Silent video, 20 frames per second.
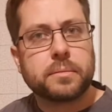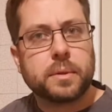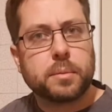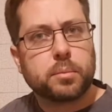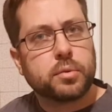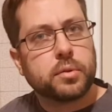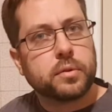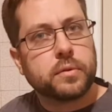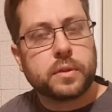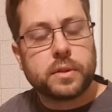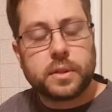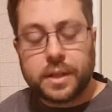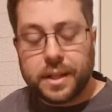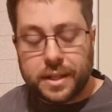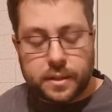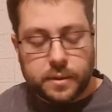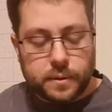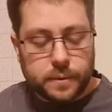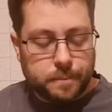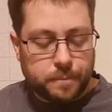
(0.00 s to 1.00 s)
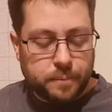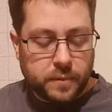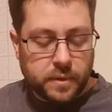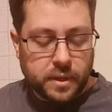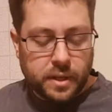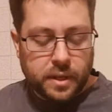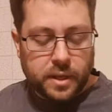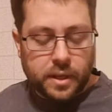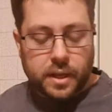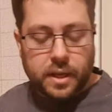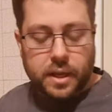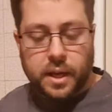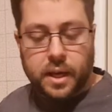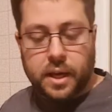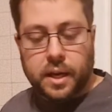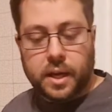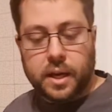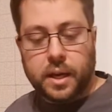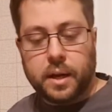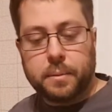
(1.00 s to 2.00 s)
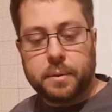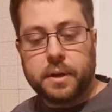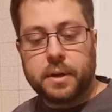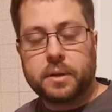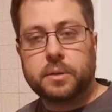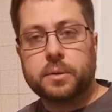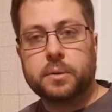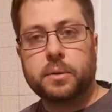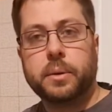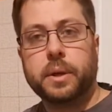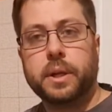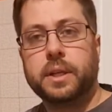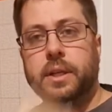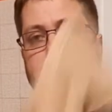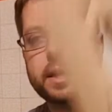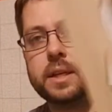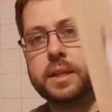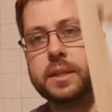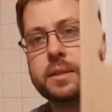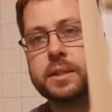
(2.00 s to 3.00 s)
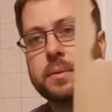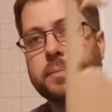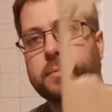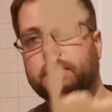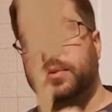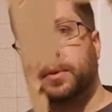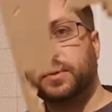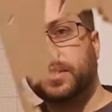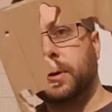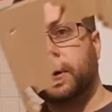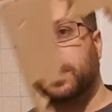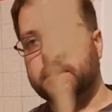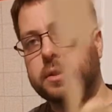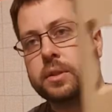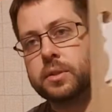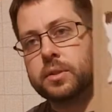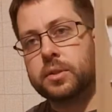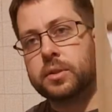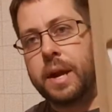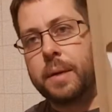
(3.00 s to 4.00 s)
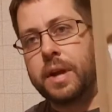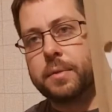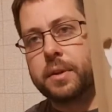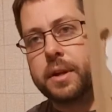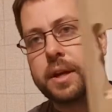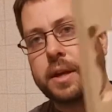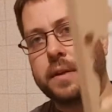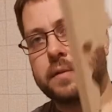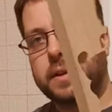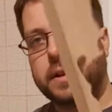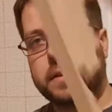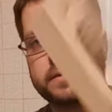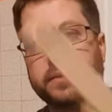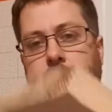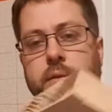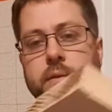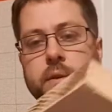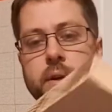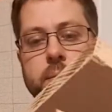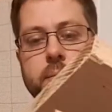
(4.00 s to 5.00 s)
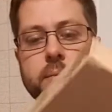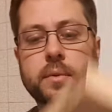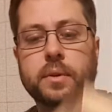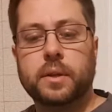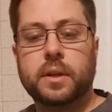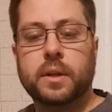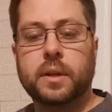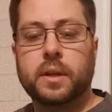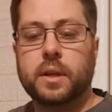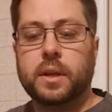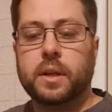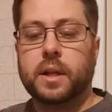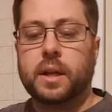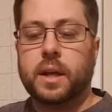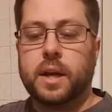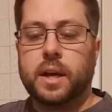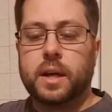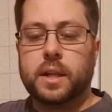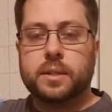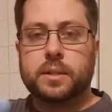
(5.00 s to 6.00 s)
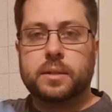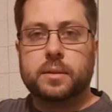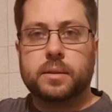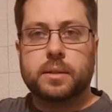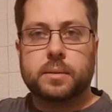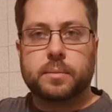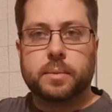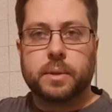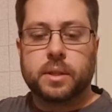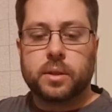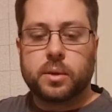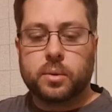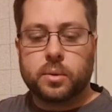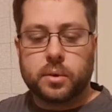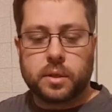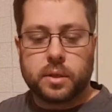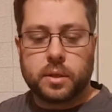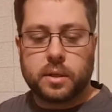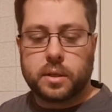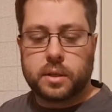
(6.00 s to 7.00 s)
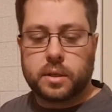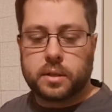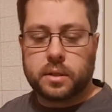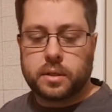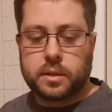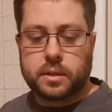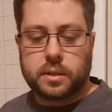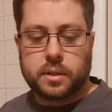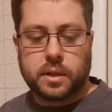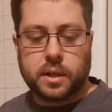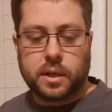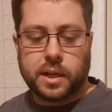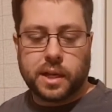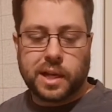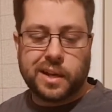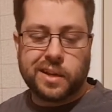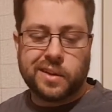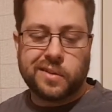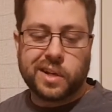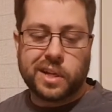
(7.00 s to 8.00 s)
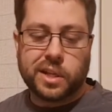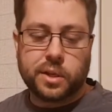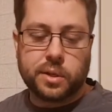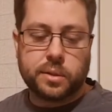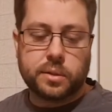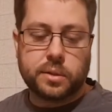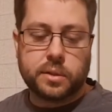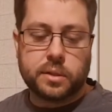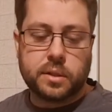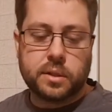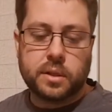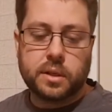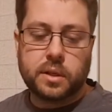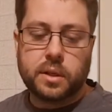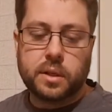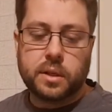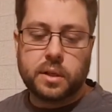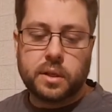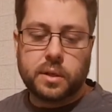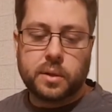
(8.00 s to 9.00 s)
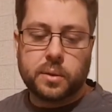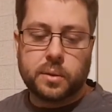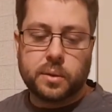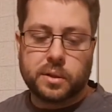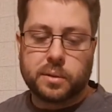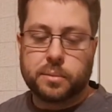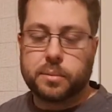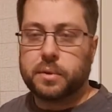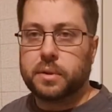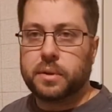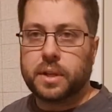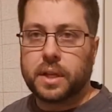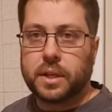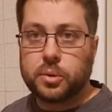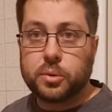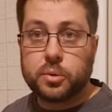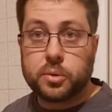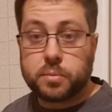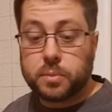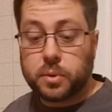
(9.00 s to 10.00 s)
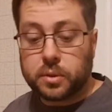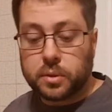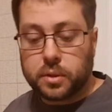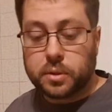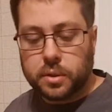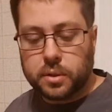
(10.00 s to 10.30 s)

improve it. I don't know. I'm gonna have to do a quick test on the scrap that I have left over. There's a bit in the corner that kind of can't really use, or it can be, I think, too small to